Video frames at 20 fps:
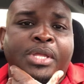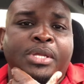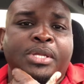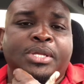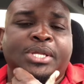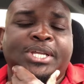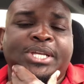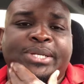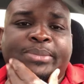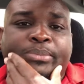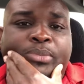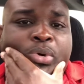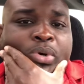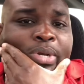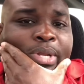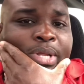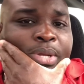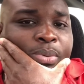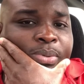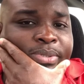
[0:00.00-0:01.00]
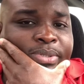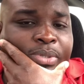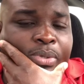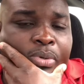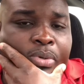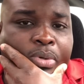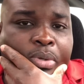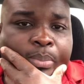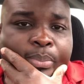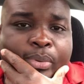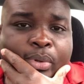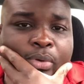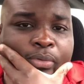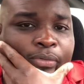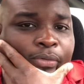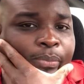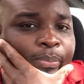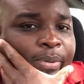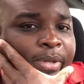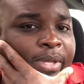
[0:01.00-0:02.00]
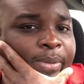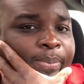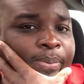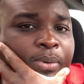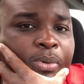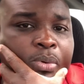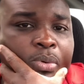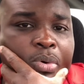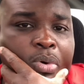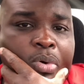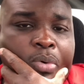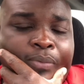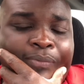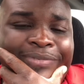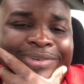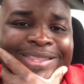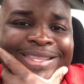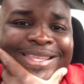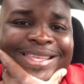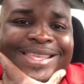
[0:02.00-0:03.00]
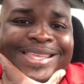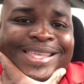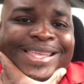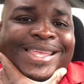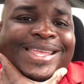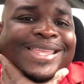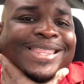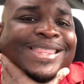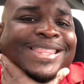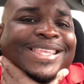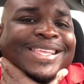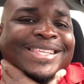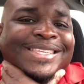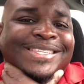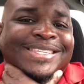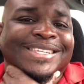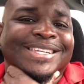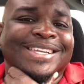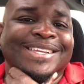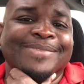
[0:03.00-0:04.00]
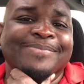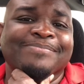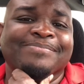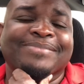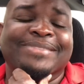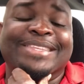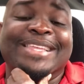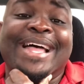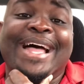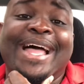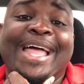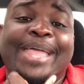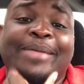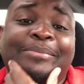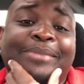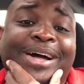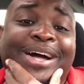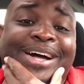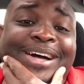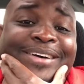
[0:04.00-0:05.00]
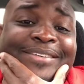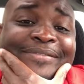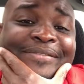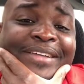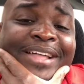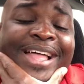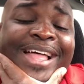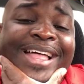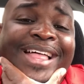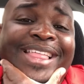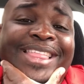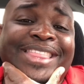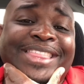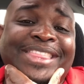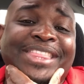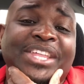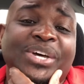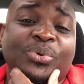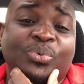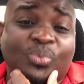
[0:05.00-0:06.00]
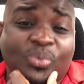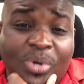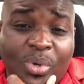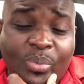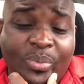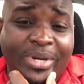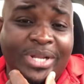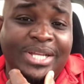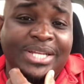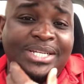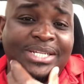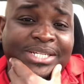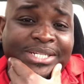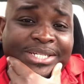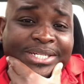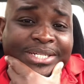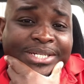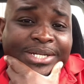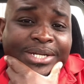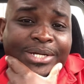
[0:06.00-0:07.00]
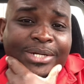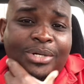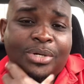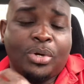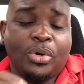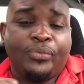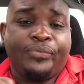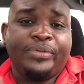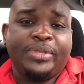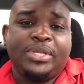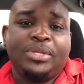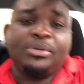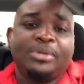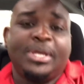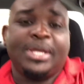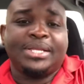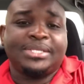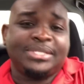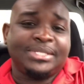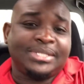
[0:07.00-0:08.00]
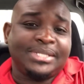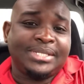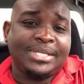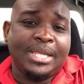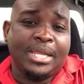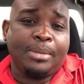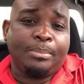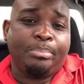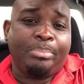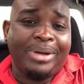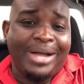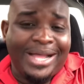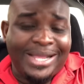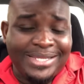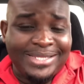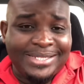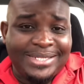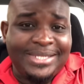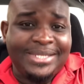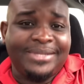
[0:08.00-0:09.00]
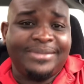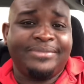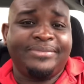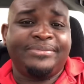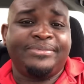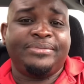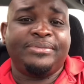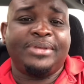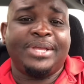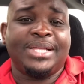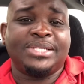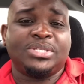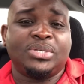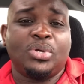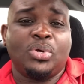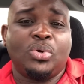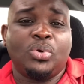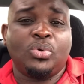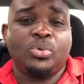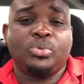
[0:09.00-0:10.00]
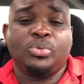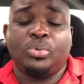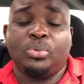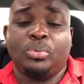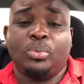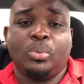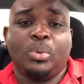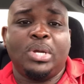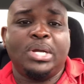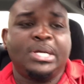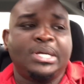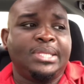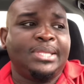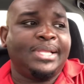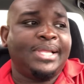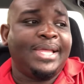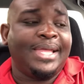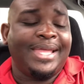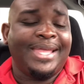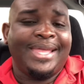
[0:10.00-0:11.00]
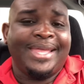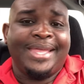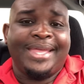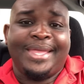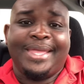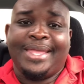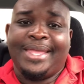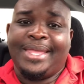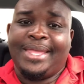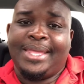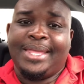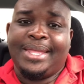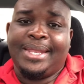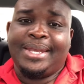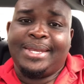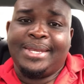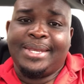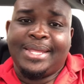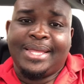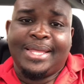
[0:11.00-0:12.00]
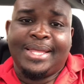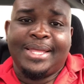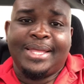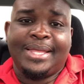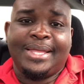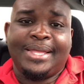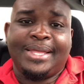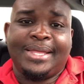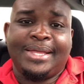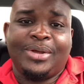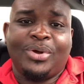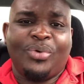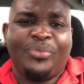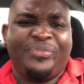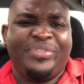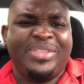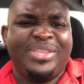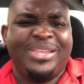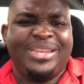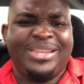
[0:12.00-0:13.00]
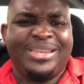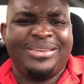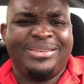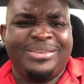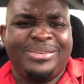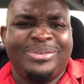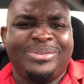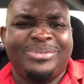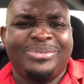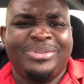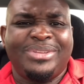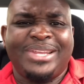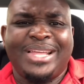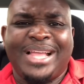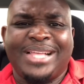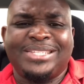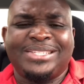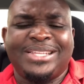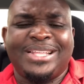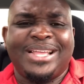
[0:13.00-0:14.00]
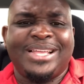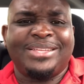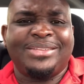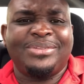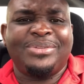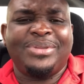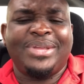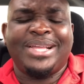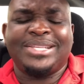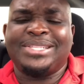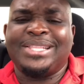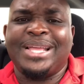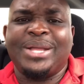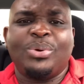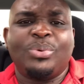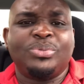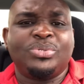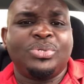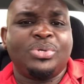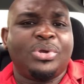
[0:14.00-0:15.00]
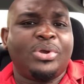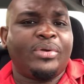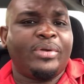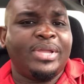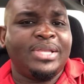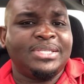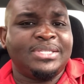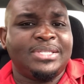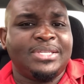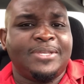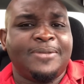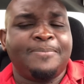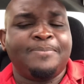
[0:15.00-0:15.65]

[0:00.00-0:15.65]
Good morning. What's going on, beautiful people? Hopefully, in this time of the Rona, hopefully you guys are staying positive. You guys are doing well, and hopefully you didn't. You guys are not going too crazy.